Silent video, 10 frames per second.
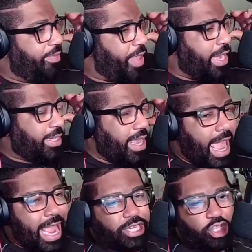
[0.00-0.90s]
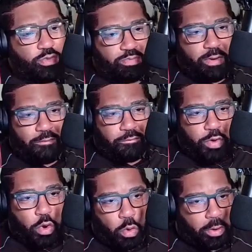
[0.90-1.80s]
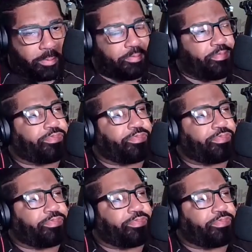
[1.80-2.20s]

that had to perform